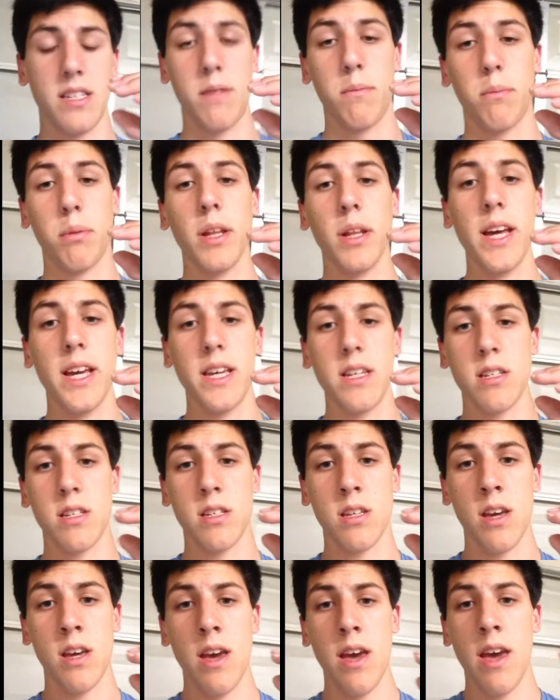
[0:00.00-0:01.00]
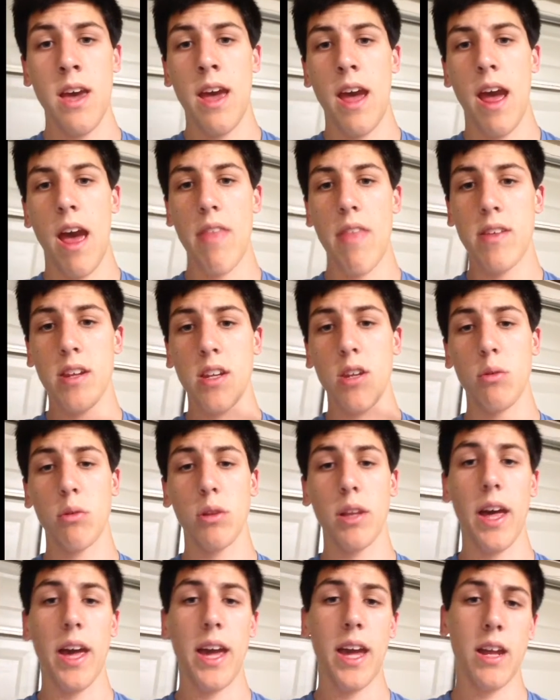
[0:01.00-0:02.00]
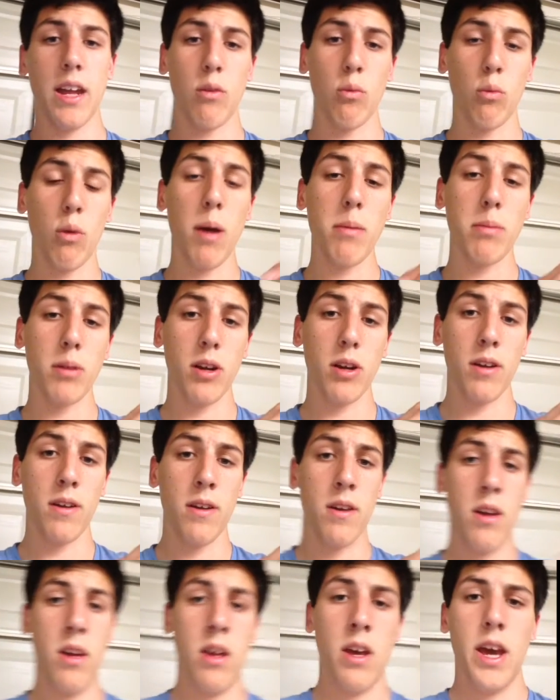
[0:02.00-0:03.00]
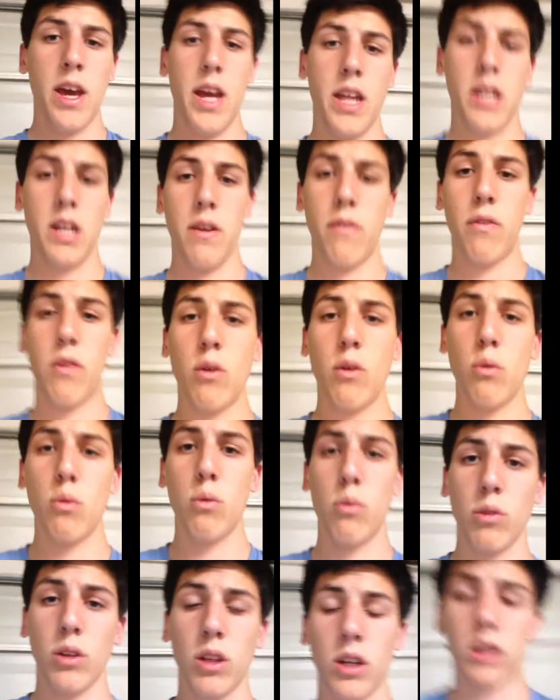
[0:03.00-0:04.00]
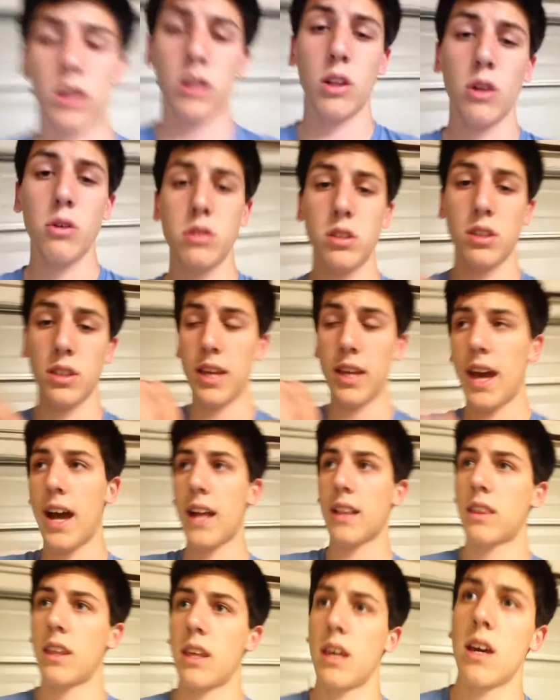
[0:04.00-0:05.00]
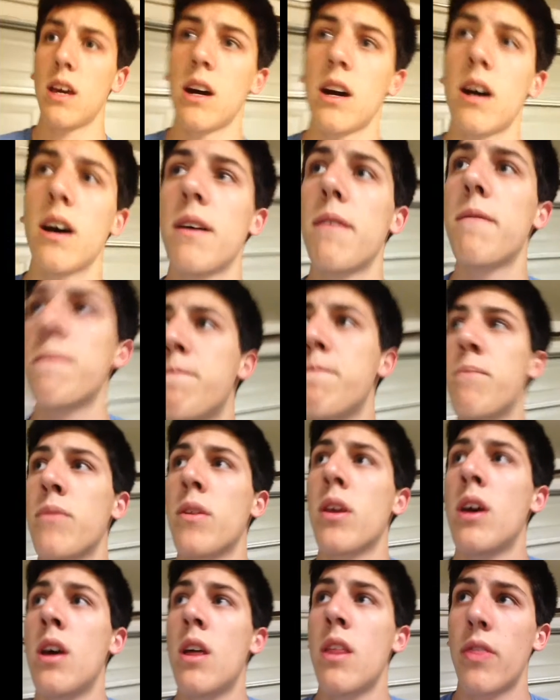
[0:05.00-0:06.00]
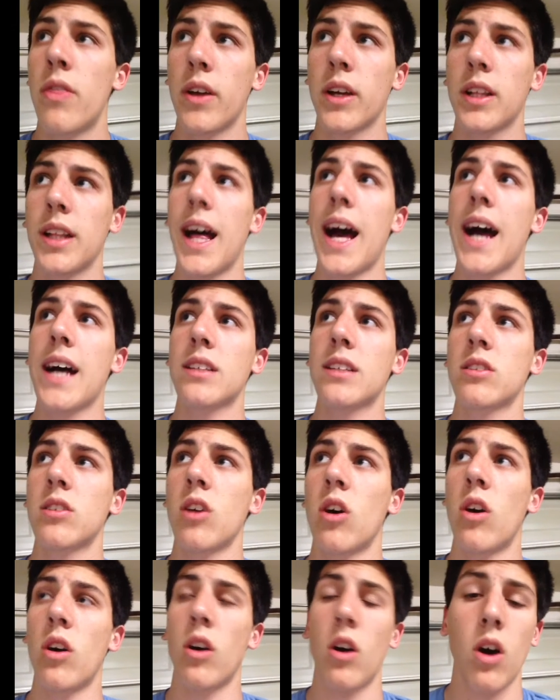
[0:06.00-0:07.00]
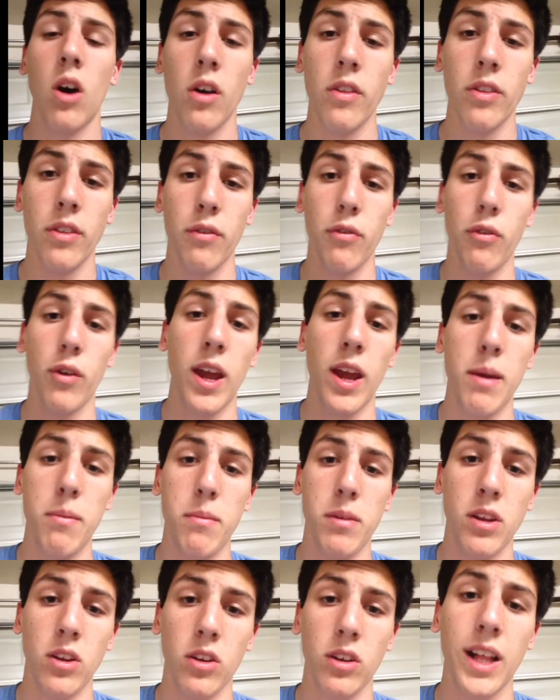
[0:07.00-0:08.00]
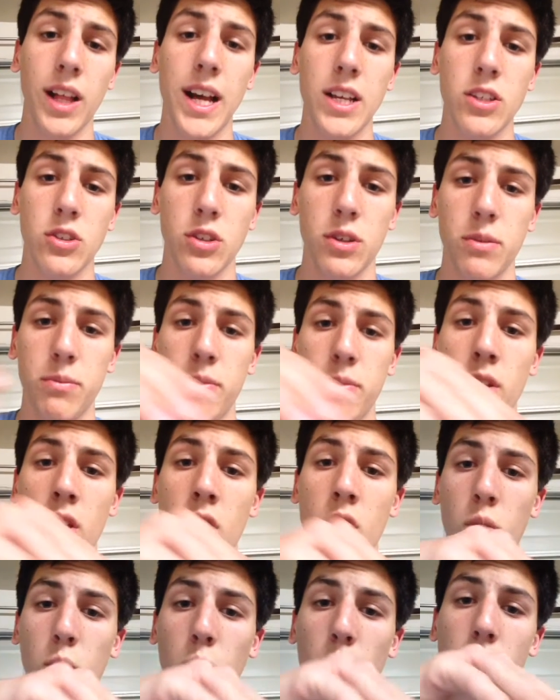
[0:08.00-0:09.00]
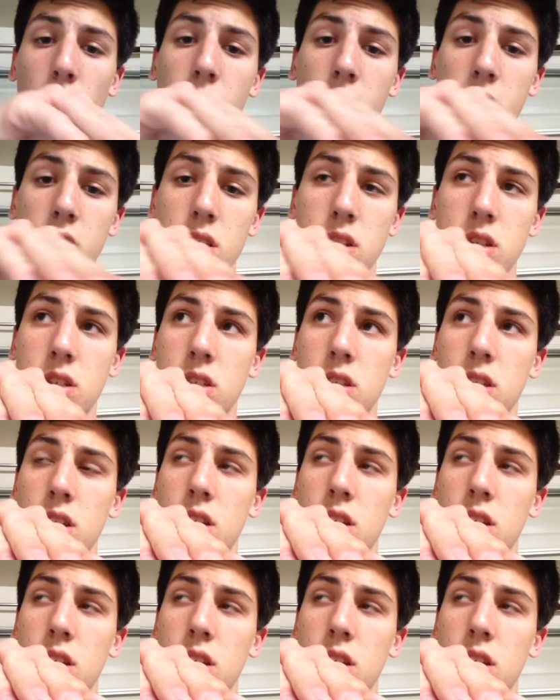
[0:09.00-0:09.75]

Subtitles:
in place, and then you lay in rubber. And if you look closely at the glass on the frame in your classroom, well, there's